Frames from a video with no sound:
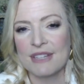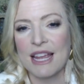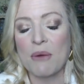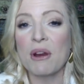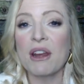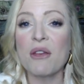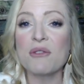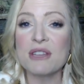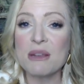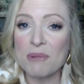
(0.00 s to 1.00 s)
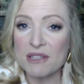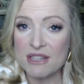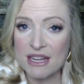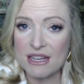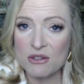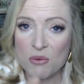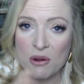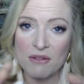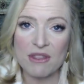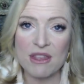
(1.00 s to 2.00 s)
Okay, and we're going to go deep into each
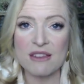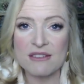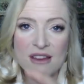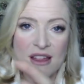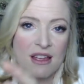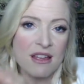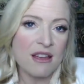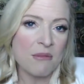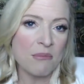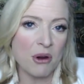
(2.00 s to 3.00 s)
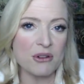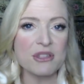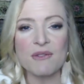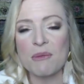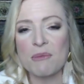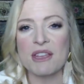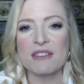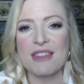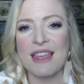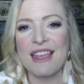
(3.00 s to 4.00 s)
one of these parts of it
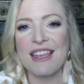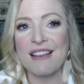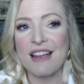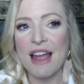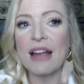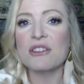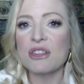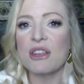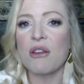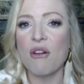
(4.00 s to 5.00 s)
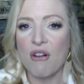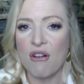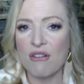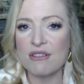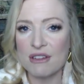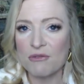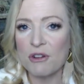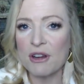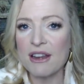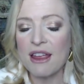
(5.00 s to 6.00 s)
because they actually are
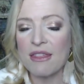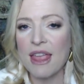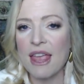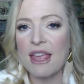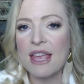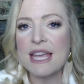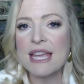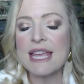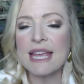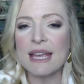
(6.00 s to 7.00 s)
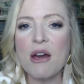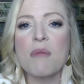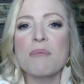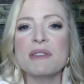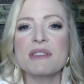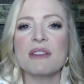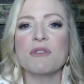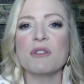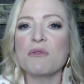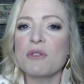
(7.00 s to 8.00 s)
different and they encompass a
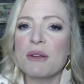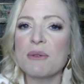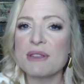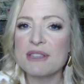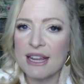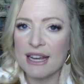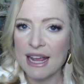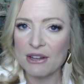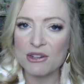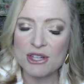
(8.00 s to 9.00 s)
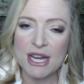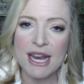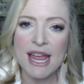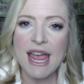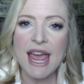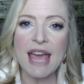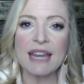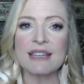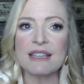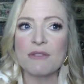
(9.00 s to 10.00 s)
different frequency and energy
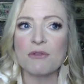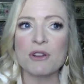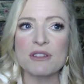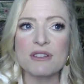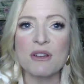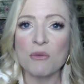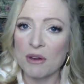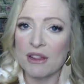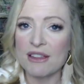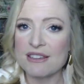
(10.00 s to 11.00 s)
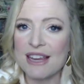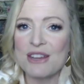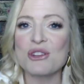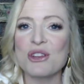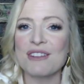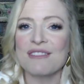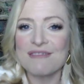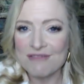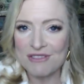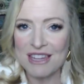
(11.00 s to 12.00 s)
and a different realization
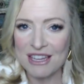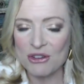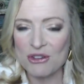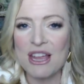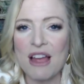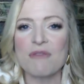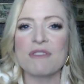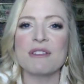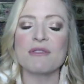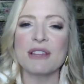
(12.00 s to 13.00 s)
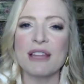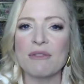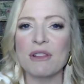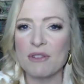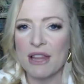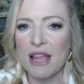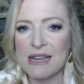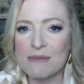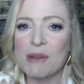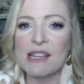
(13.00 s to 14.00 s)
within yourself, a different level of
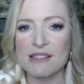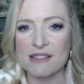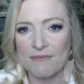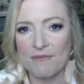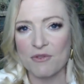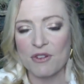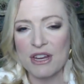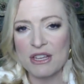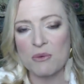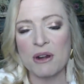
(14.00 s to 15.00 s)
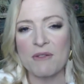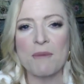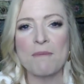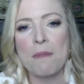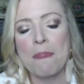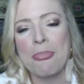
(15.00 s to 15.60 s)
alignment for each one of them.